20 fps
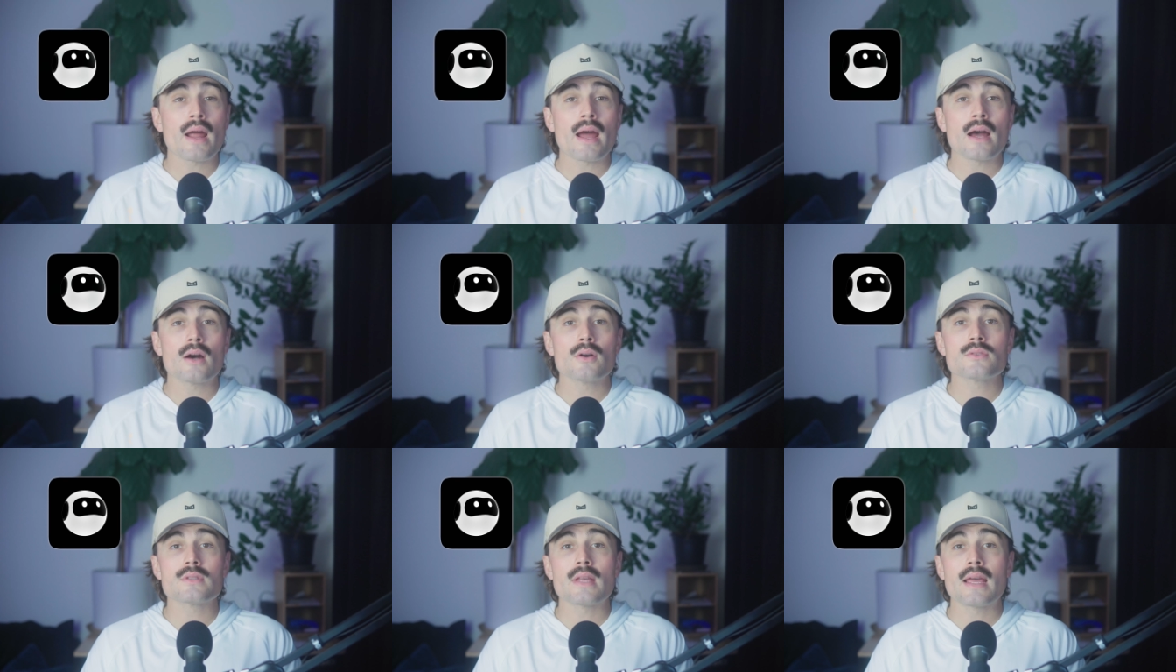
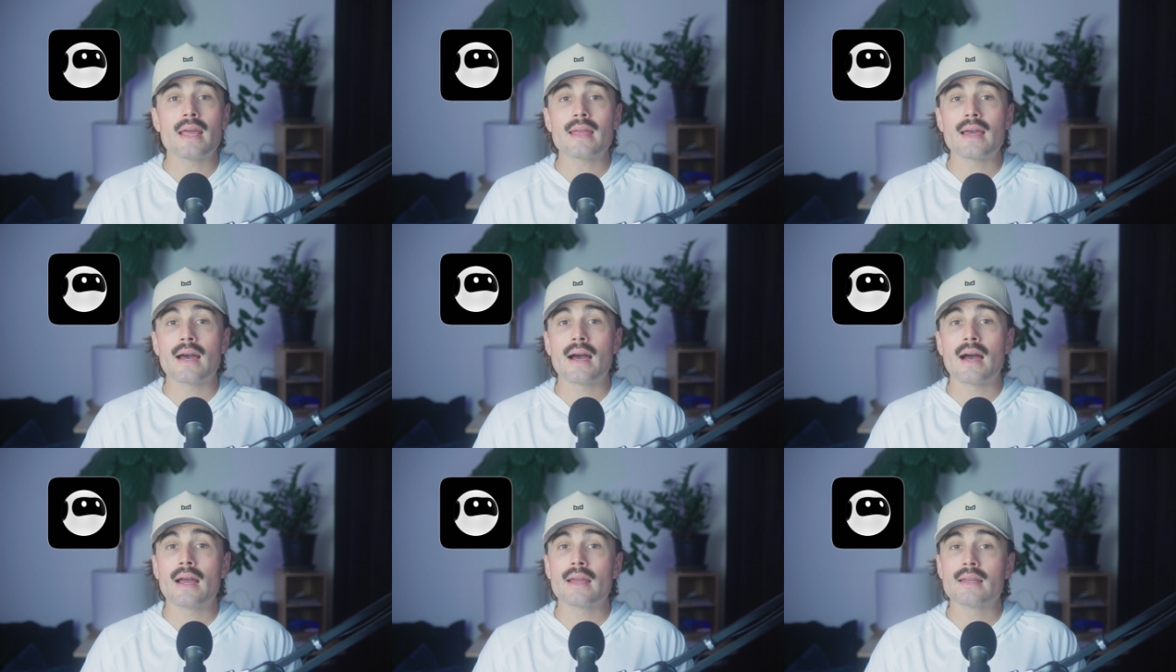
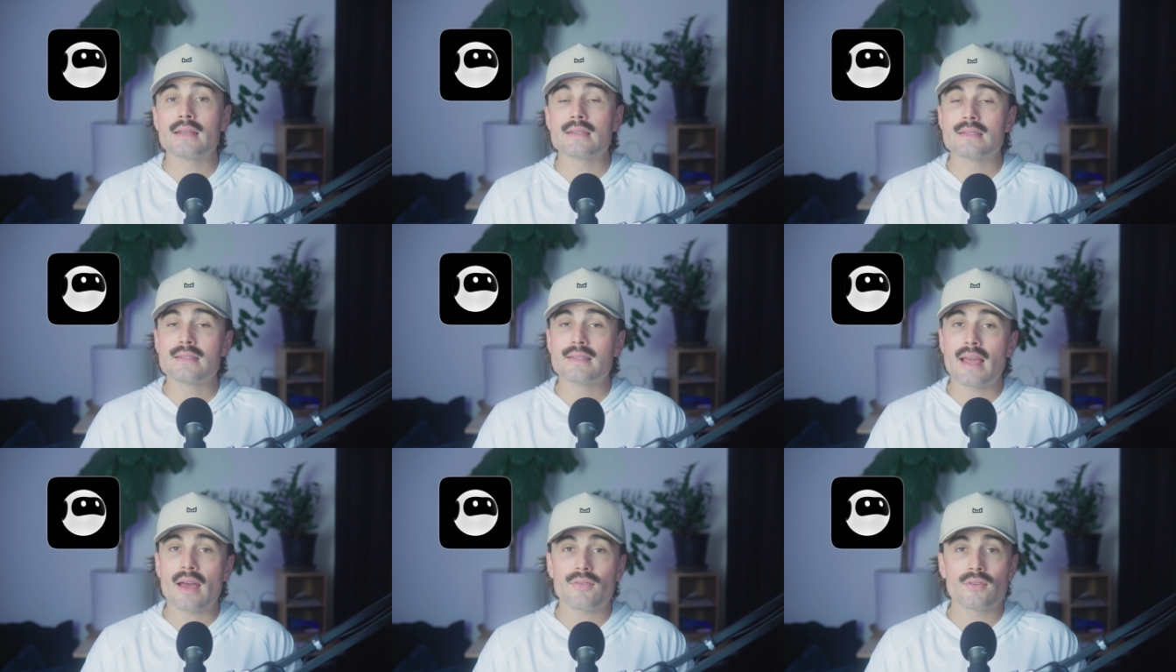Browse.ai is
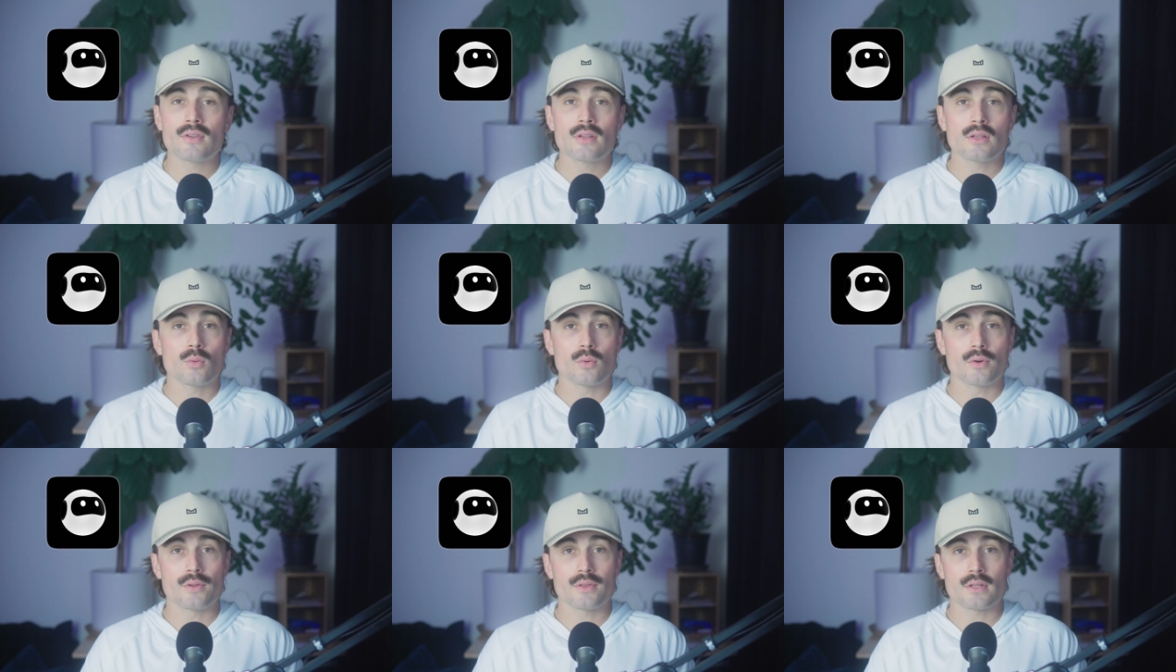
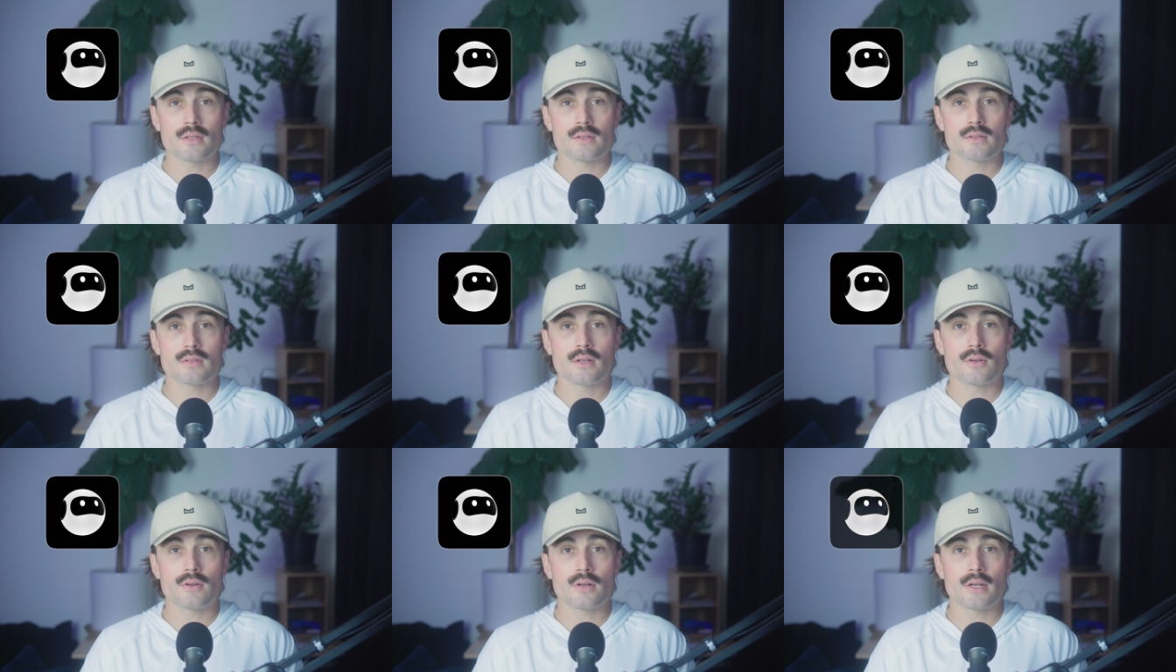definitely worth
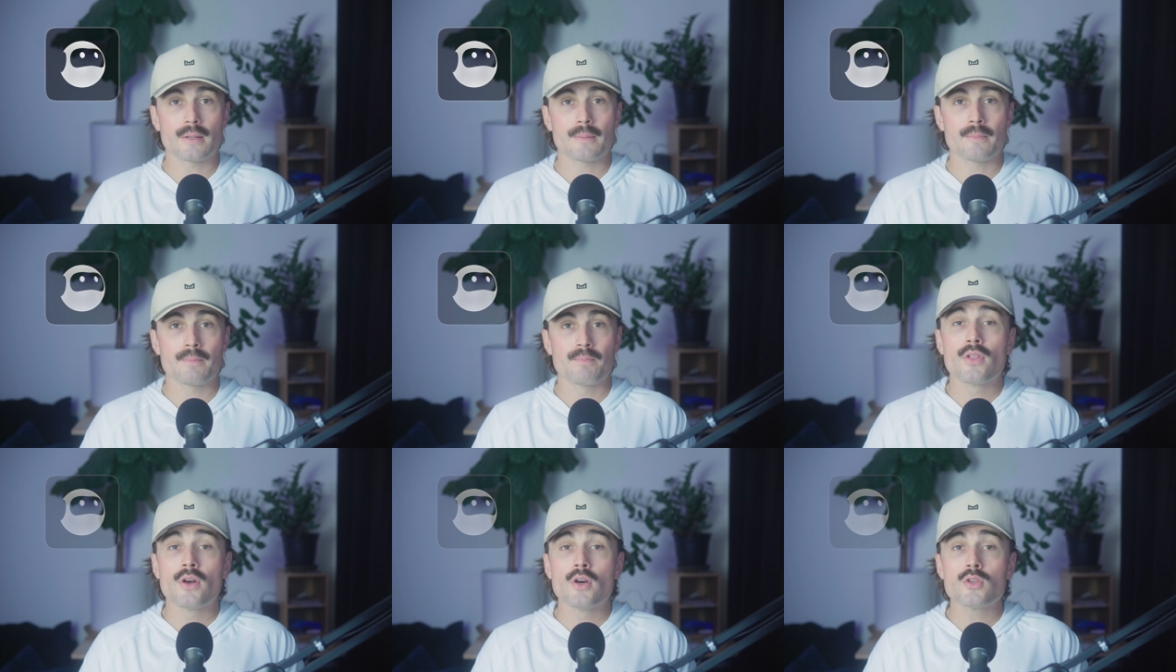considering.
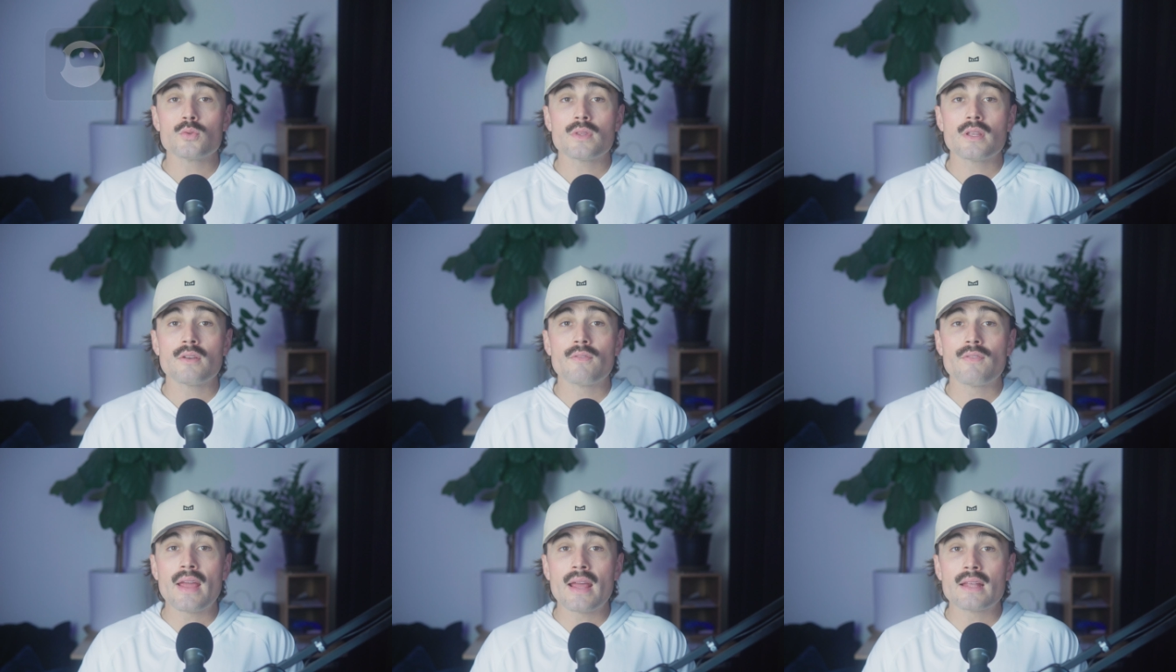For those
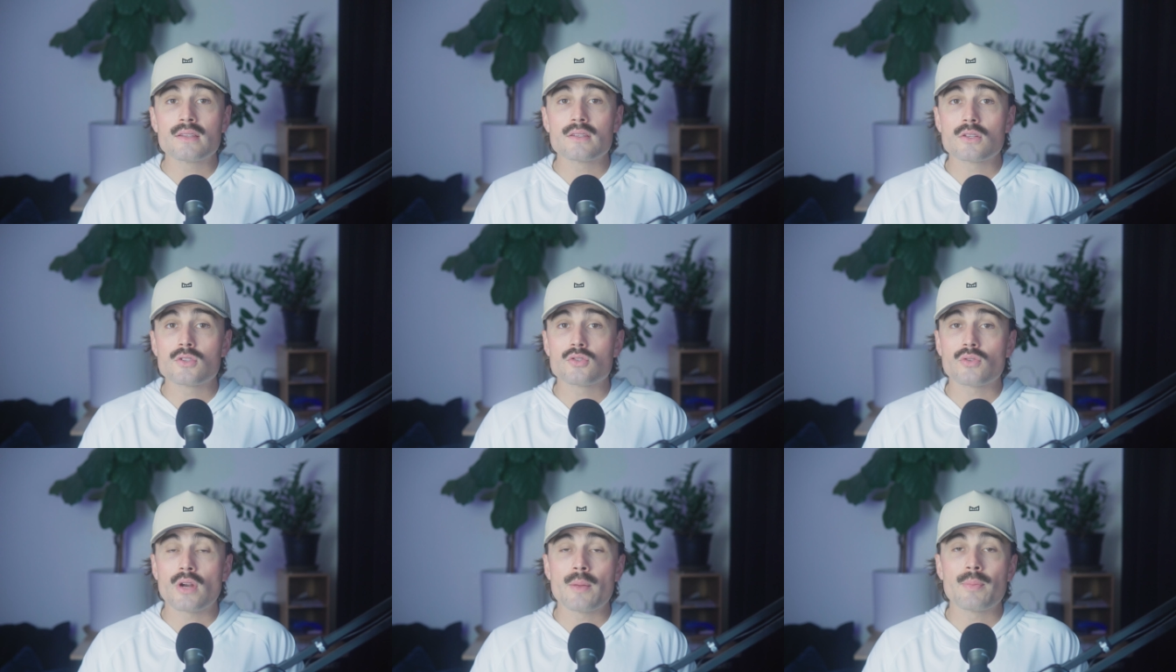with
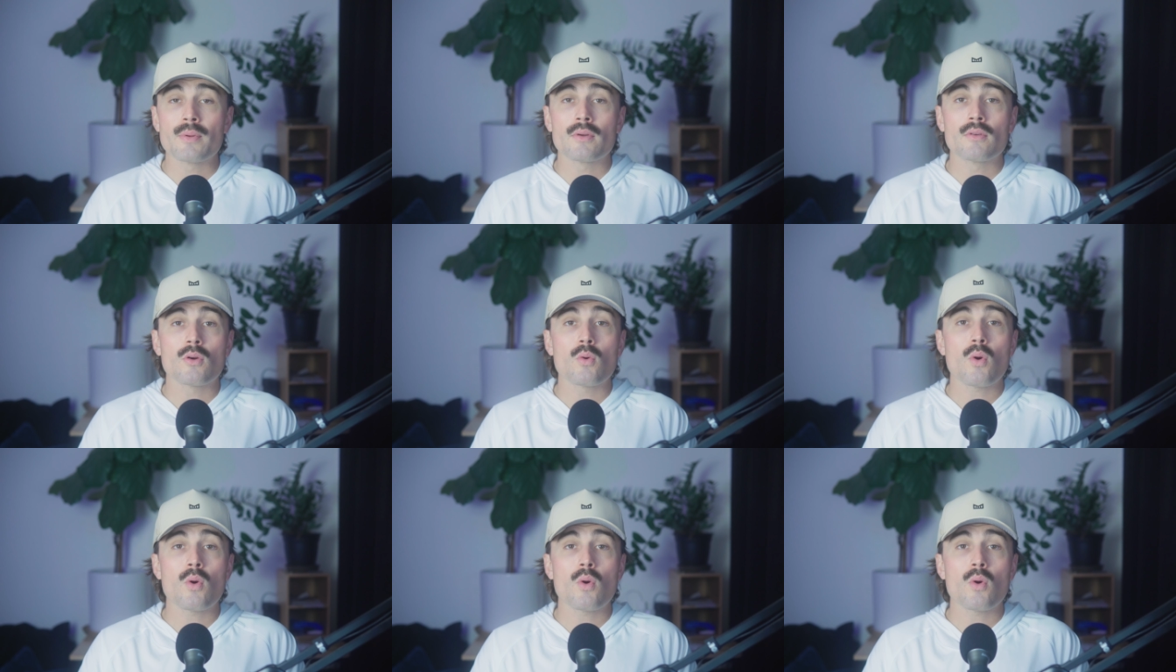advanced scraping